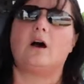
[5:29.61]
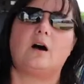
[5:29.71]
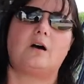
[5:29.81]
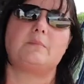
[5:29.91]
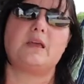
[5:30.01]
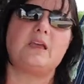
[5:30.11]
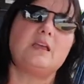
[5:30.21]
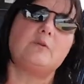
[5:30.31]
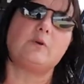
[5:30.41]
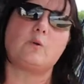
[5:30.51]
Um,
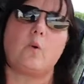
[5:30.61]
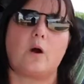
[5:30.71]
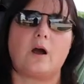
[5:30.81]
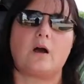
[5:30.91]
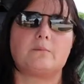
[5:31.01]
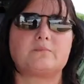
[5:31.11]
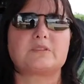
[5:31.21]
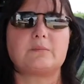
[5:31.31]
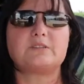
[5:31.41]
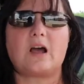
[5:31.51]
he um,
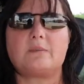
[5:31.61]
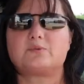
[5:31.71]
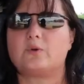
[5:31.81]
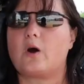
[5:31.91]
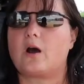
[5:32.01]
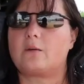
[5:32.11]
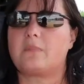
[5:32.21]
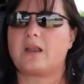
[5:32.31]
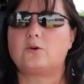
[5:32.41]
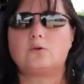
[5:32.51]
some jobs require
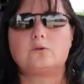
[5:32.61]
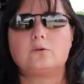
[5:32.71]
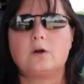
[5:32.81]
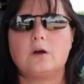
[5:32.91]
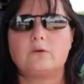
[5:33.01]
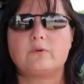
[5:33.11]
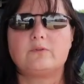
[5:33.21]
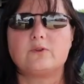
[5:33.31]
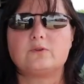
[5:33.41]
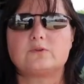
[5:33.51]
medical
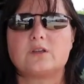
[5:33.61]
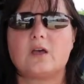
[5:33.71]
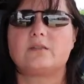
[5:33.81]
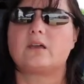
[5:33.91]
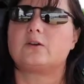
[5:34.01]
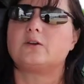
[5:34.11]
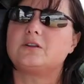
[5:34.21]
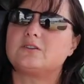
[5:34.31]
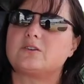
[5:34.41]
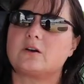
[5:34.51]
reviews. Thank
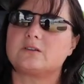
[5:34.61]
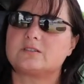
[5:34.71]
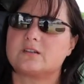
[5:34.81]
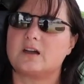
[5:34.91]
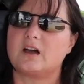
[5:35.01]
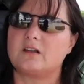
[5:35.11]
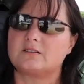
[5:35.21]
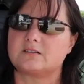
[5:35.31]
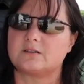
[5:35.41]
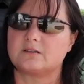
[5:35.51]
goodness ours did
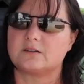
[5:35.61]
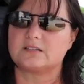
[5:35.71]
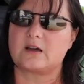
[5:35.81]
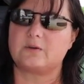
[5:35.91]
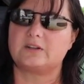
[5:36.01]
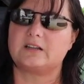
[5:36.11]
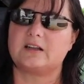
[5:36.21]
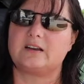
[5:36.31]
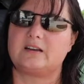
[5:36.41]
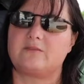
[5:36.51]
not, because that would have
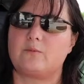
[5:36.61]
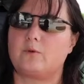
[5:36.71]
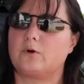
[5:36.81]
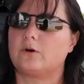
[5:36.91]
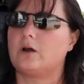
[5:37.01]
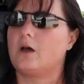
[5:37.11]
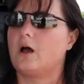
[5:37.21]
delayed it even more.